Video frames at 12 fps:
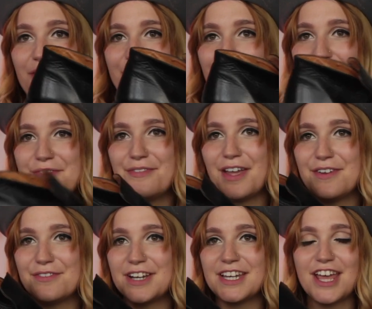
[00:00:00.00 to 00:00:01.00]
with my
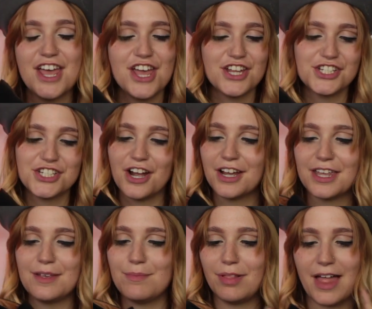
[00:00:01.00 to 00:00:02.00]
favorite
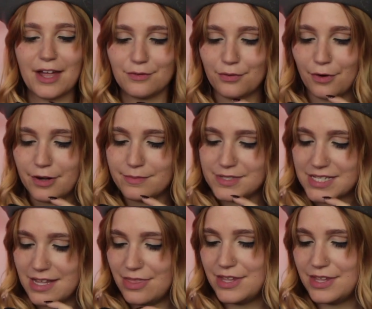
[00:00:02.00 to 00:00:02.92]
chunky platforms.